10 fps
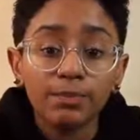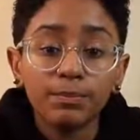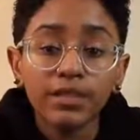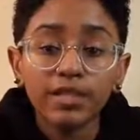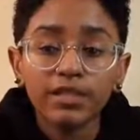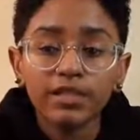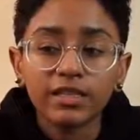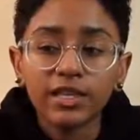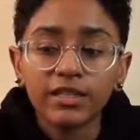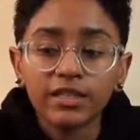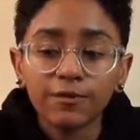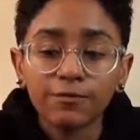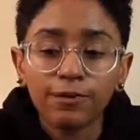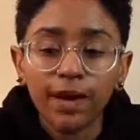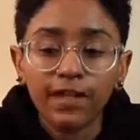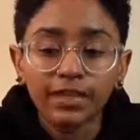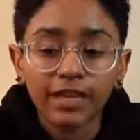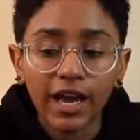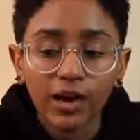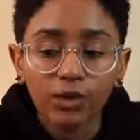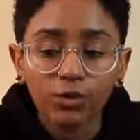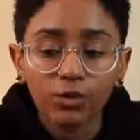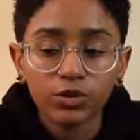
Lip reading: because he ended up finding out.